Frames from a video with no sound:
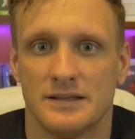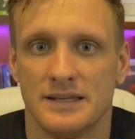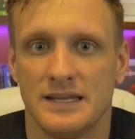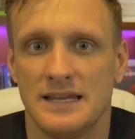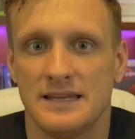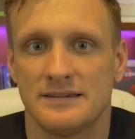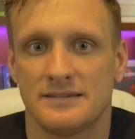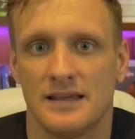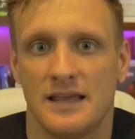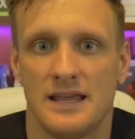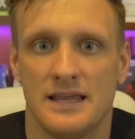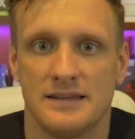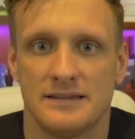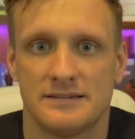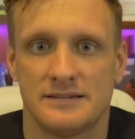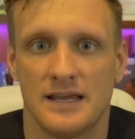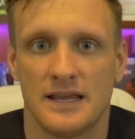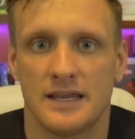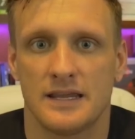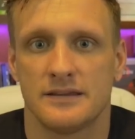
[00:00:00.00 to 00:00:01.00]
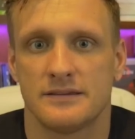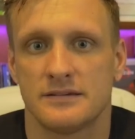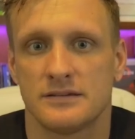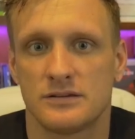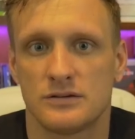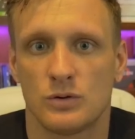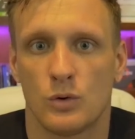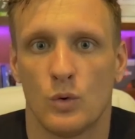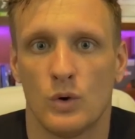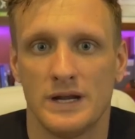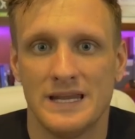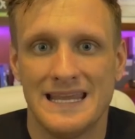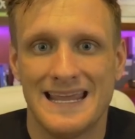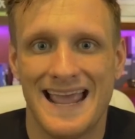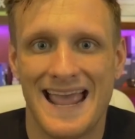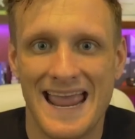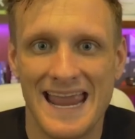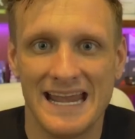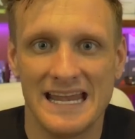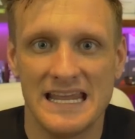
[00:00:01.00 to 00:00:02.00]
lease a second twenty
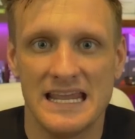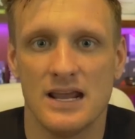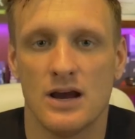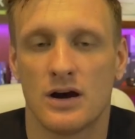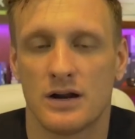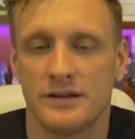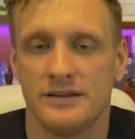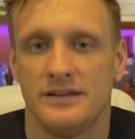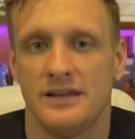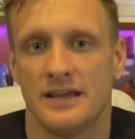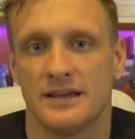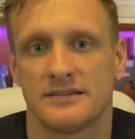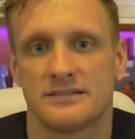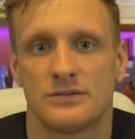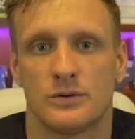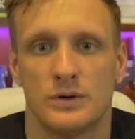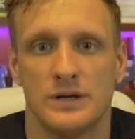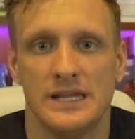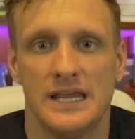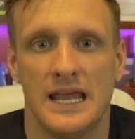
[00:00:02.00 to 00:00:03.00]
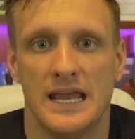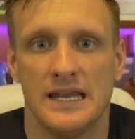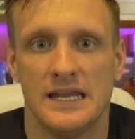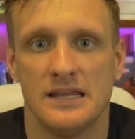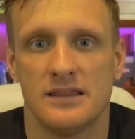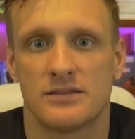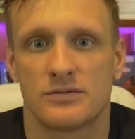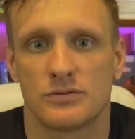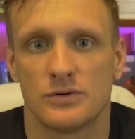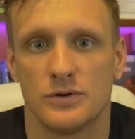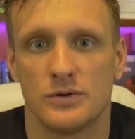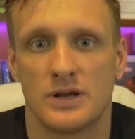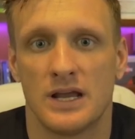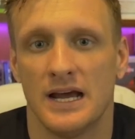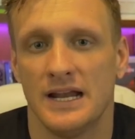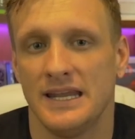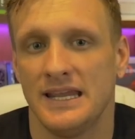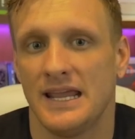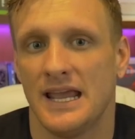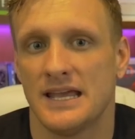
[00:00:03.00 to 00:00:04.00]
eighty, R T X twenty eighty, through
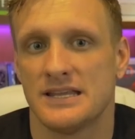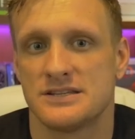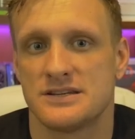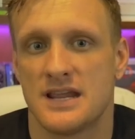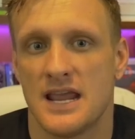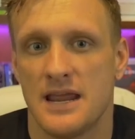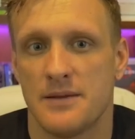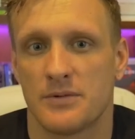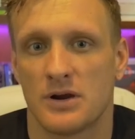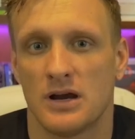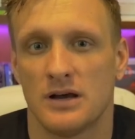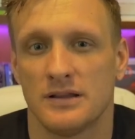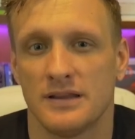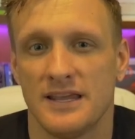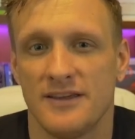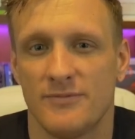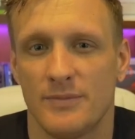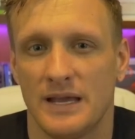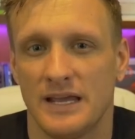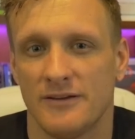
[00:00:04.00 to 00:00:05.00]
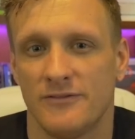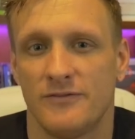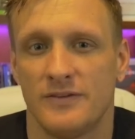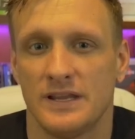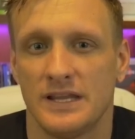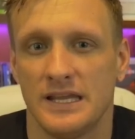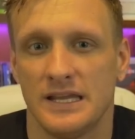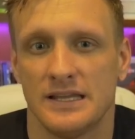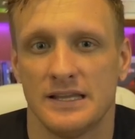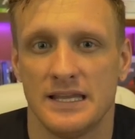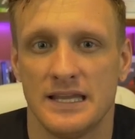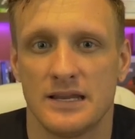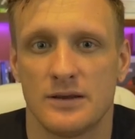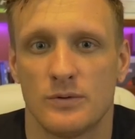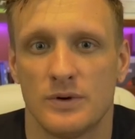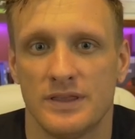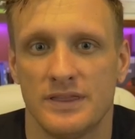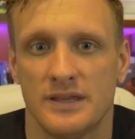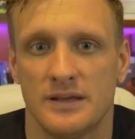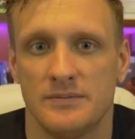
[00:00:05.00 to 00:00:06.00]
Cutting Edge Gamer. I'll leave my affiliate link
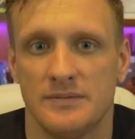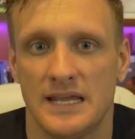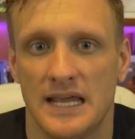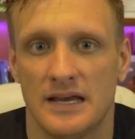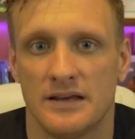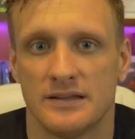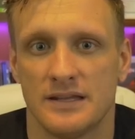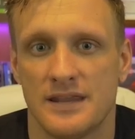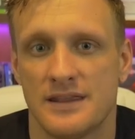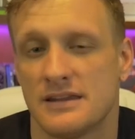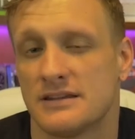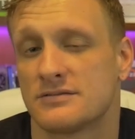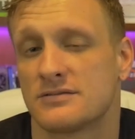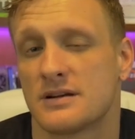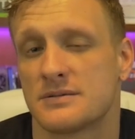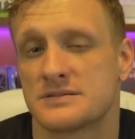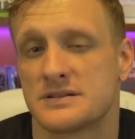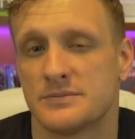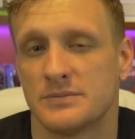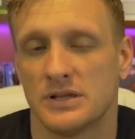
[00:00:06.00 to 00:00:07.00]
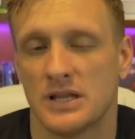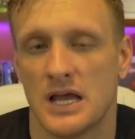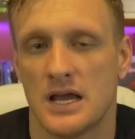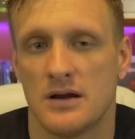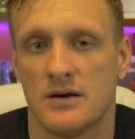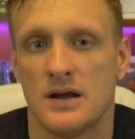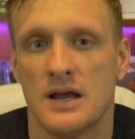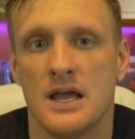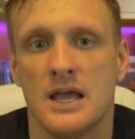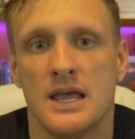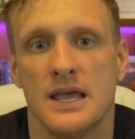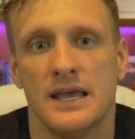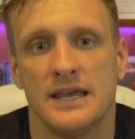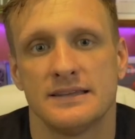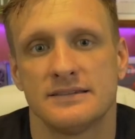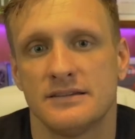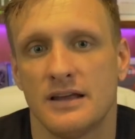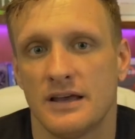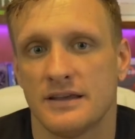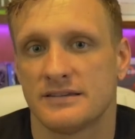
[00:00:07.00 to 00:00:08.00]
with them down in the description below.
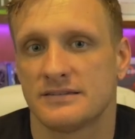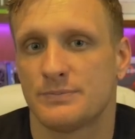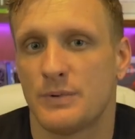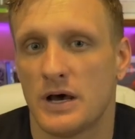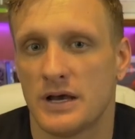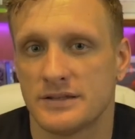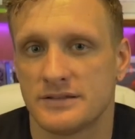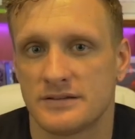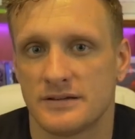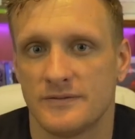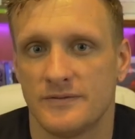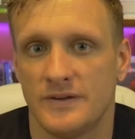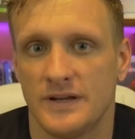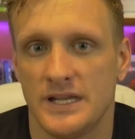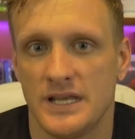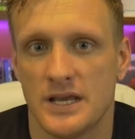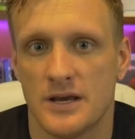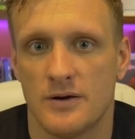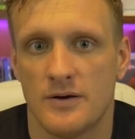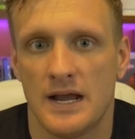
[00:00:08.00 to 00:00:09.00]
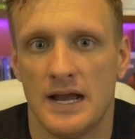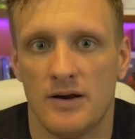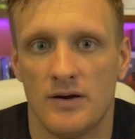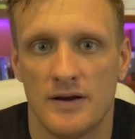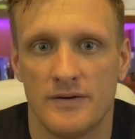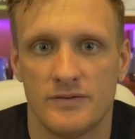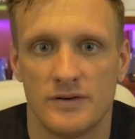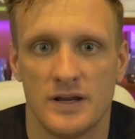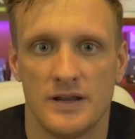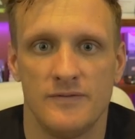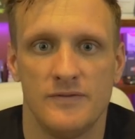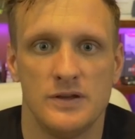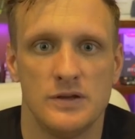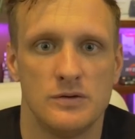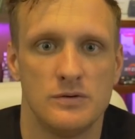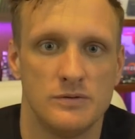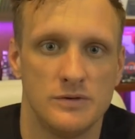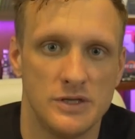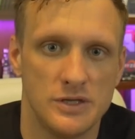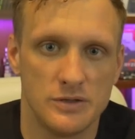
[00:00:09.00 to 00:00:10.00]
It's not a sponsored video, however, if
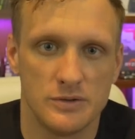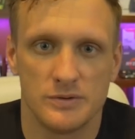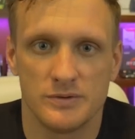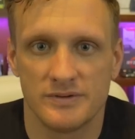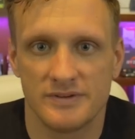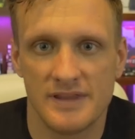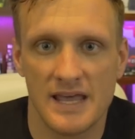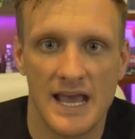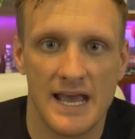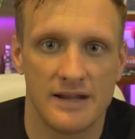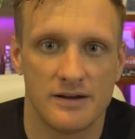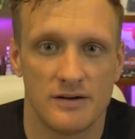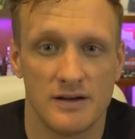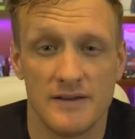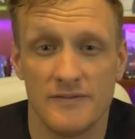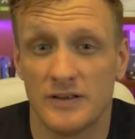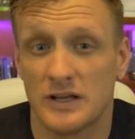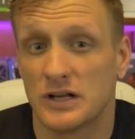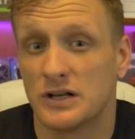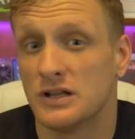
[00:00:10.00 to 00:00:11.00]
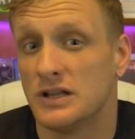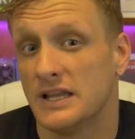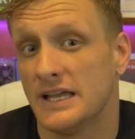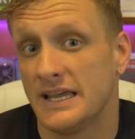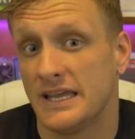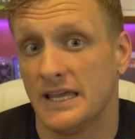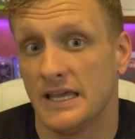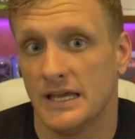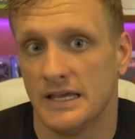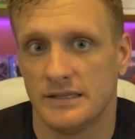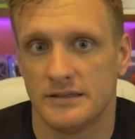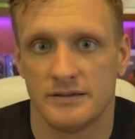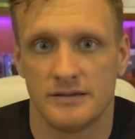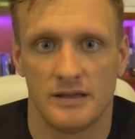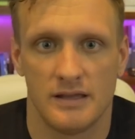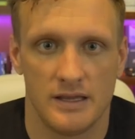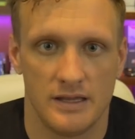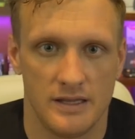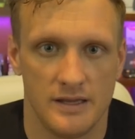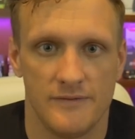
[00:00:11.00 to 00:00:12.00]
you use that or even click it,
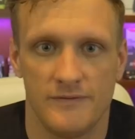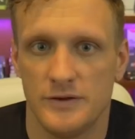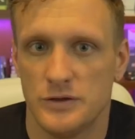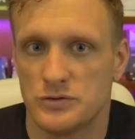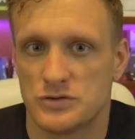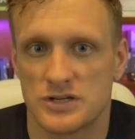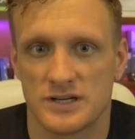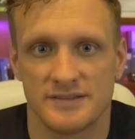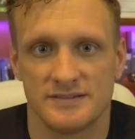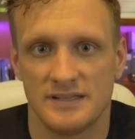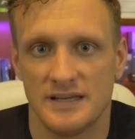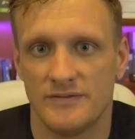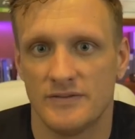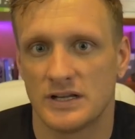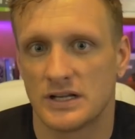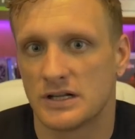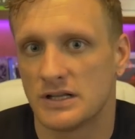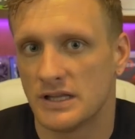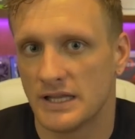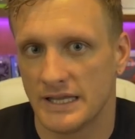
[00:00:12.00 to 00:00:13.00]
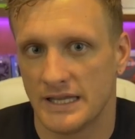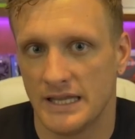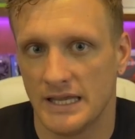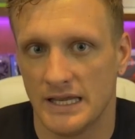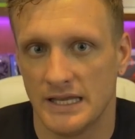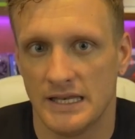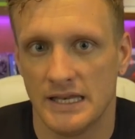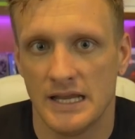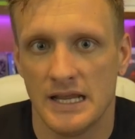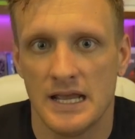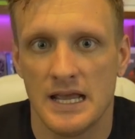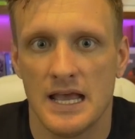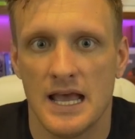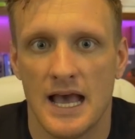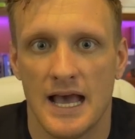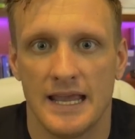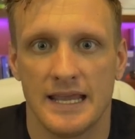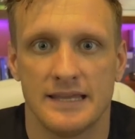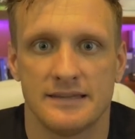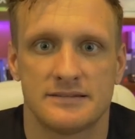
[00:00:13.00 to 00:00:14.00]
if you just even click it,
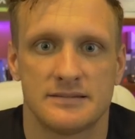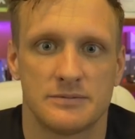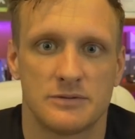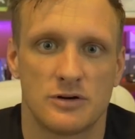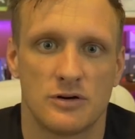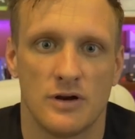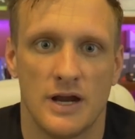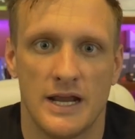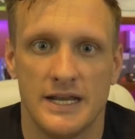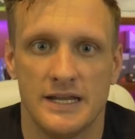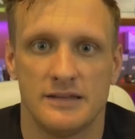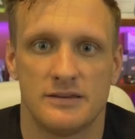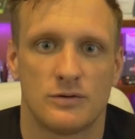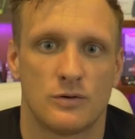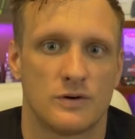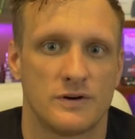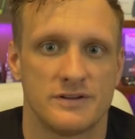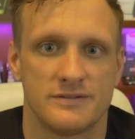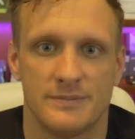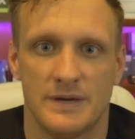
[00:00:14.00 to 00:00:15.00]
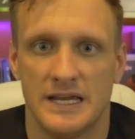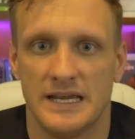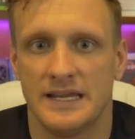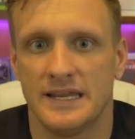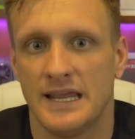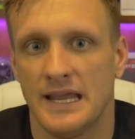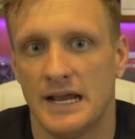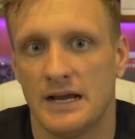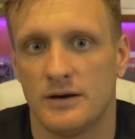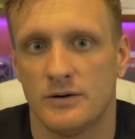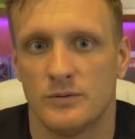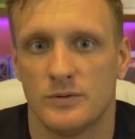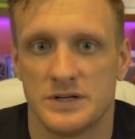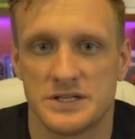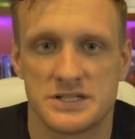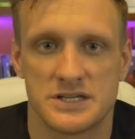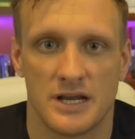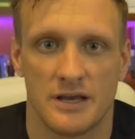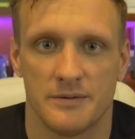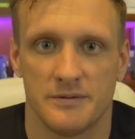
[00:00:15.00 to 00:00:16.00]
I get some credit towards my account,
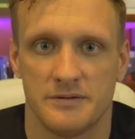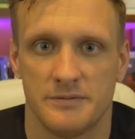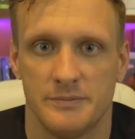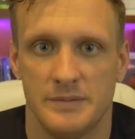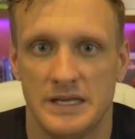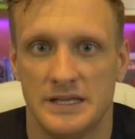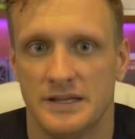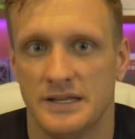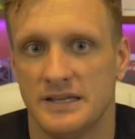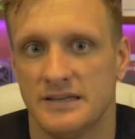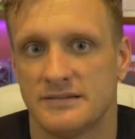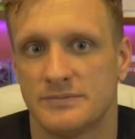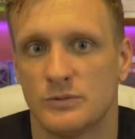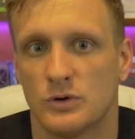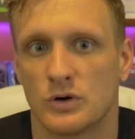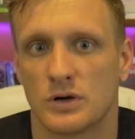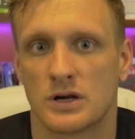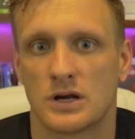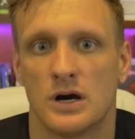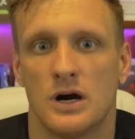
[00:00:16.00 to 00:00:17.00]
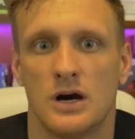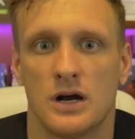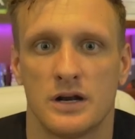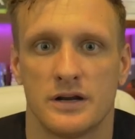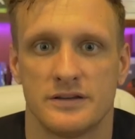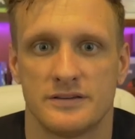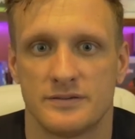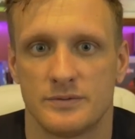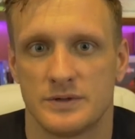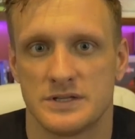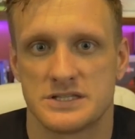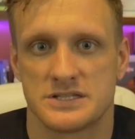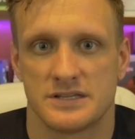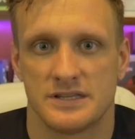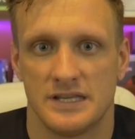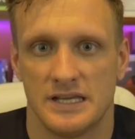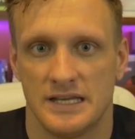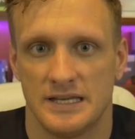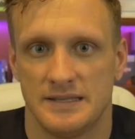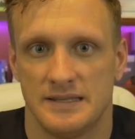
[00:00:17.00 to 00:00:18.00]
which helps me lease more cards, which
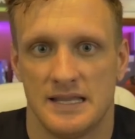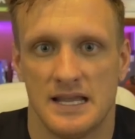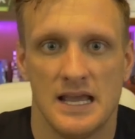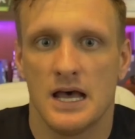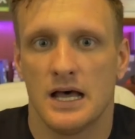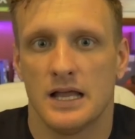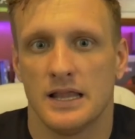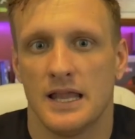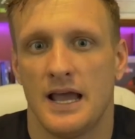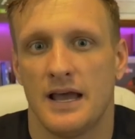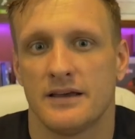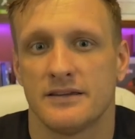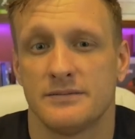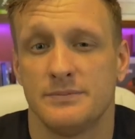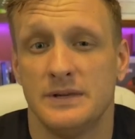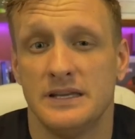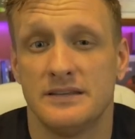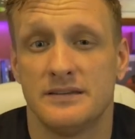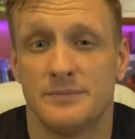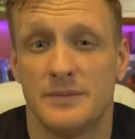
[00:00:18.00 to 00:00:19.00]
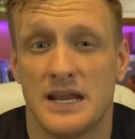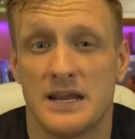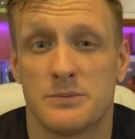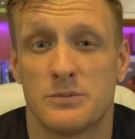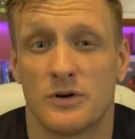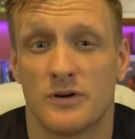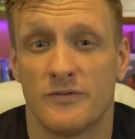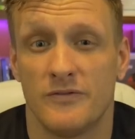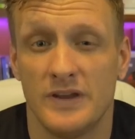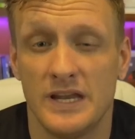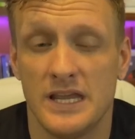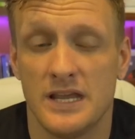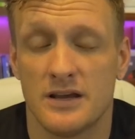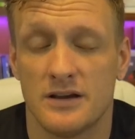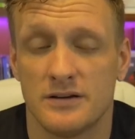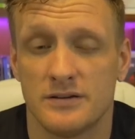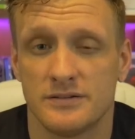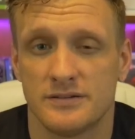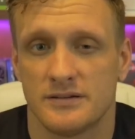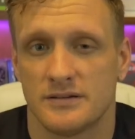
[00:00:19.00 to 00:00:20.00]
then allows me to make more
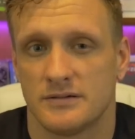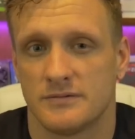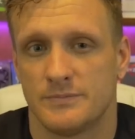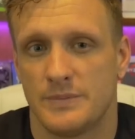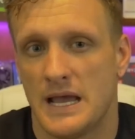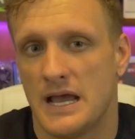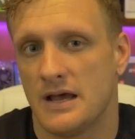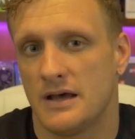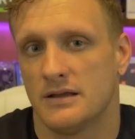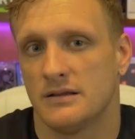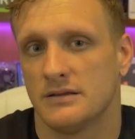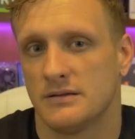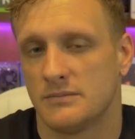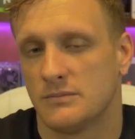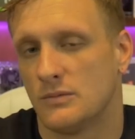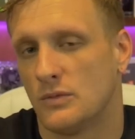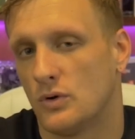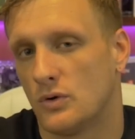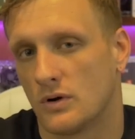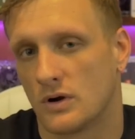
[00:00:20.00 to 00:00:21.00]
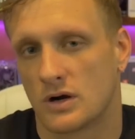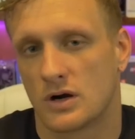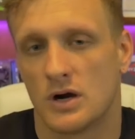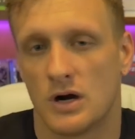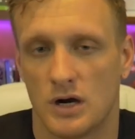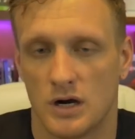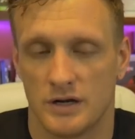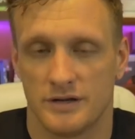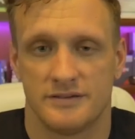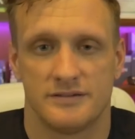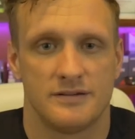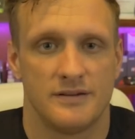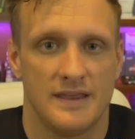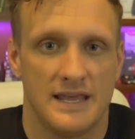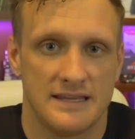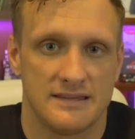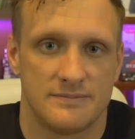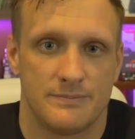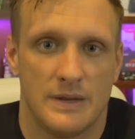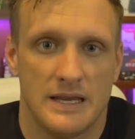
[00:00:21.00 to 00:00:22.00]
videos about more cards. So
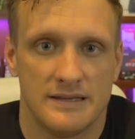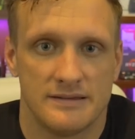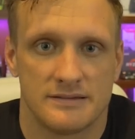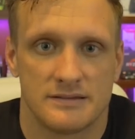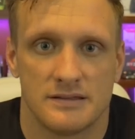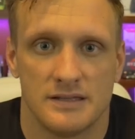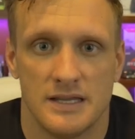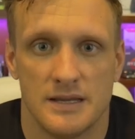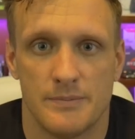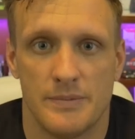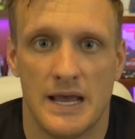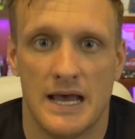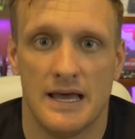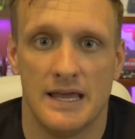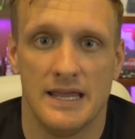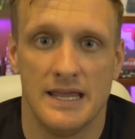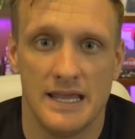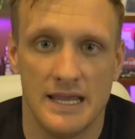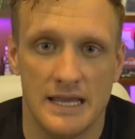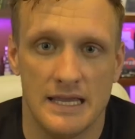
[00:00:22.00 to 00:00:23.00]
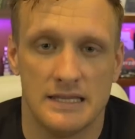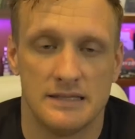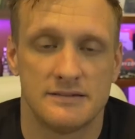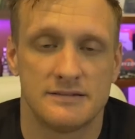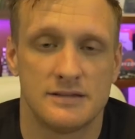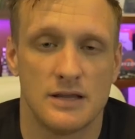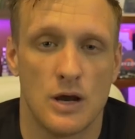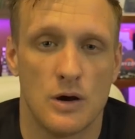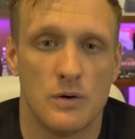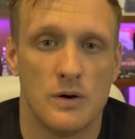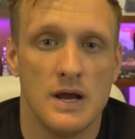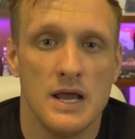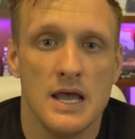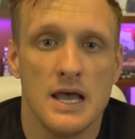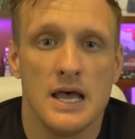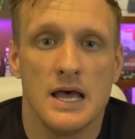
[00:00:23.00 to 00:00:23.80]
that's basically about it. So